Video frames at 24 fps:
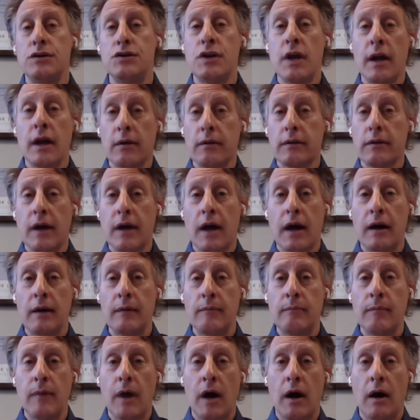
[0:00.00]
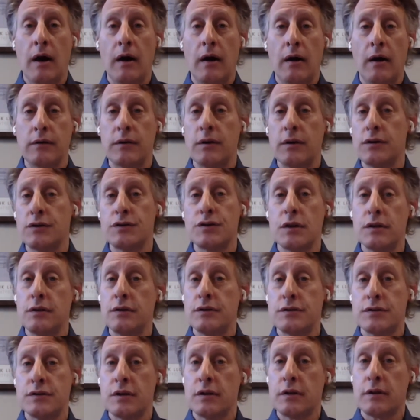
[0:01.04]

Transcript: jail time under certain